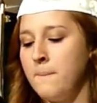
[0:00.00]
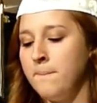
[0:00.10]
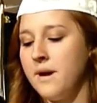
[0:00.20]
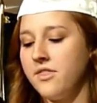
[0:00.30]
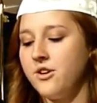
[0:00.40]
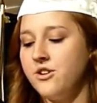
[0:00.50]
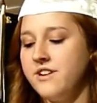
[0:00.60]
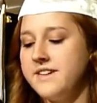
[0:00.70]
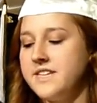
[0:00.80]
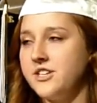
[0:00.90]
My 3rd
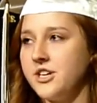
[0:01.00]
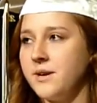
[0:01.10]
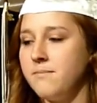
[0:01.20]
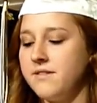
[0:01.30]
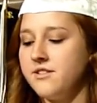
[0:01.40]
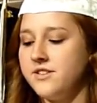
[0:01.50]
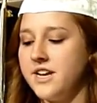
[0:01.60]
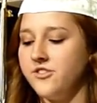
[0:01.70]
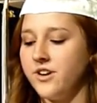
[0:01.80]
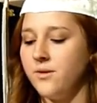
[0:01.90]
grade teacher, Mr.
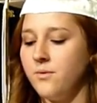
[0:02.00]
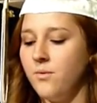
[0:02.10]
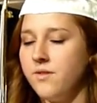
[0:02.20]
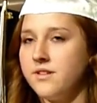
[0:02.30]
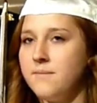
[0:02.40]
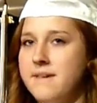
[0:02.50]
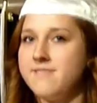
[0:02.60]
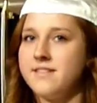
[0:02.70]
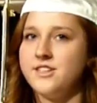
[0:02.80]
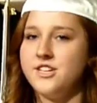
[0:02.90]
Tadro, was an amazing